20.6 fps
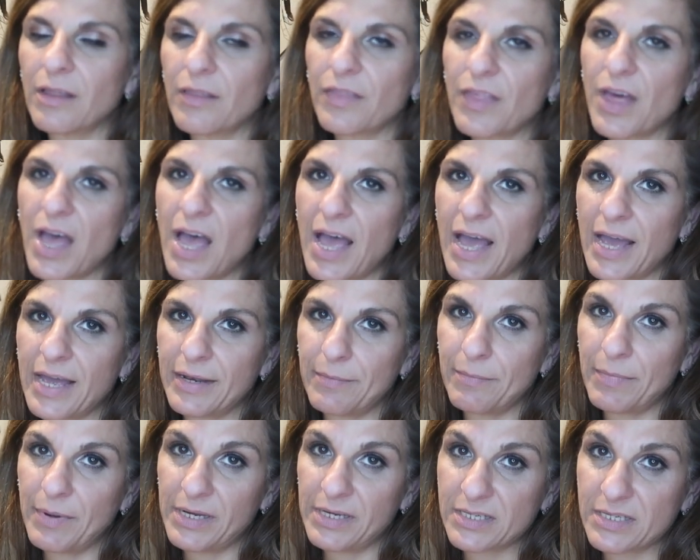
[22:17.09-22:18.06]
The
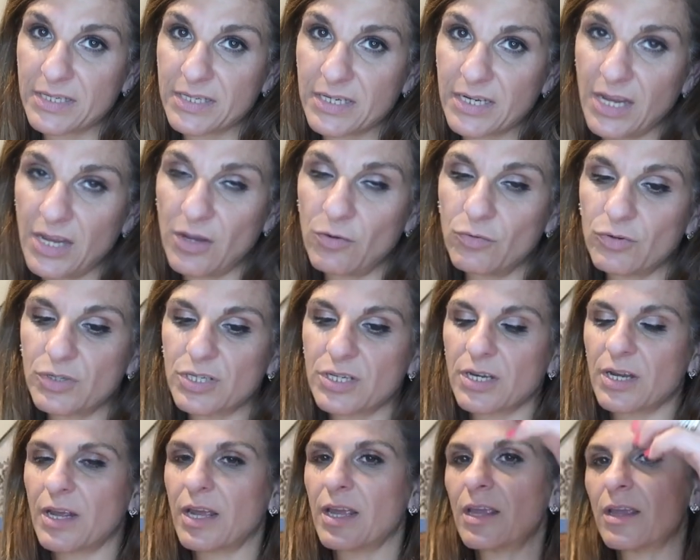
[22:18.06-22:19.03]
Handmaid's Tale
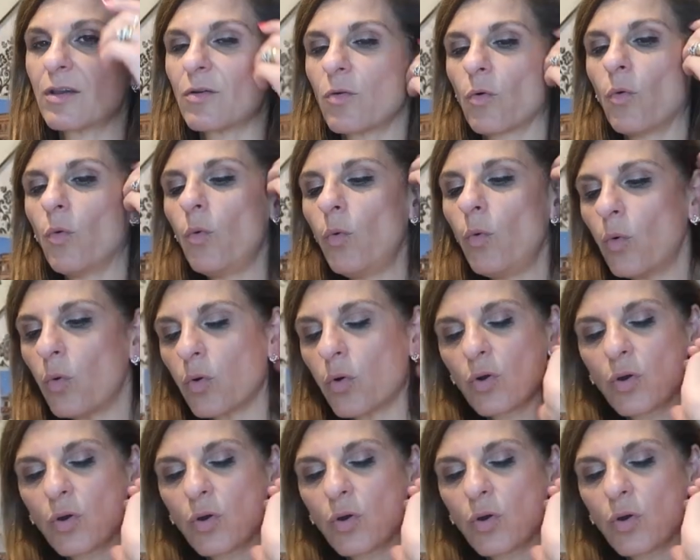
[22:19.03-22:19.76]
tonight. I've